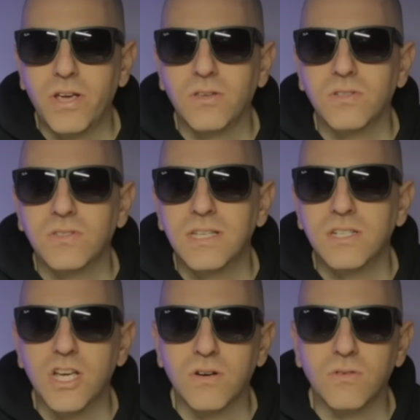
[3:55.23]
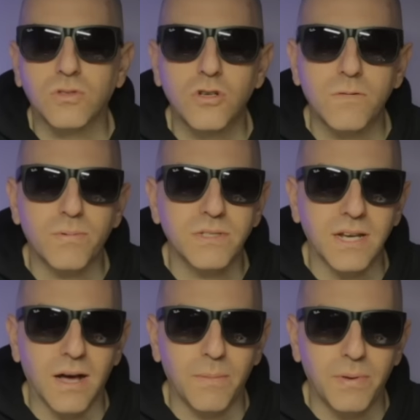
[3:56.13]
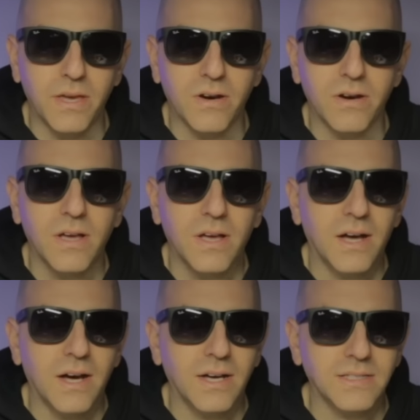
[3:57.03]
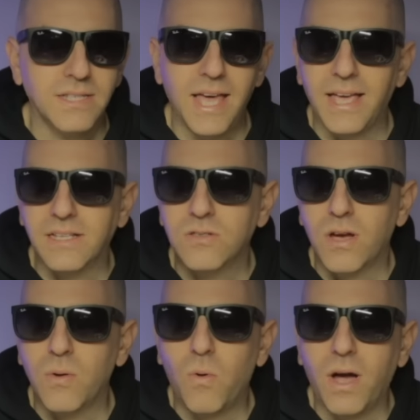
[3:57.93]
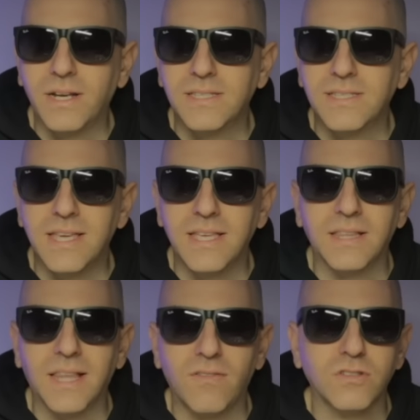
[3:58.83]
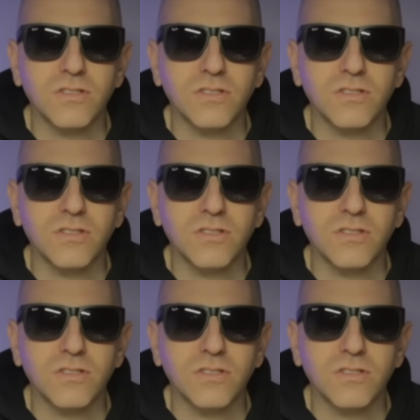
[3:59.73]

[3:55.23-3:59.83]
You can see in general, 2% up here today. And so I want to see the levels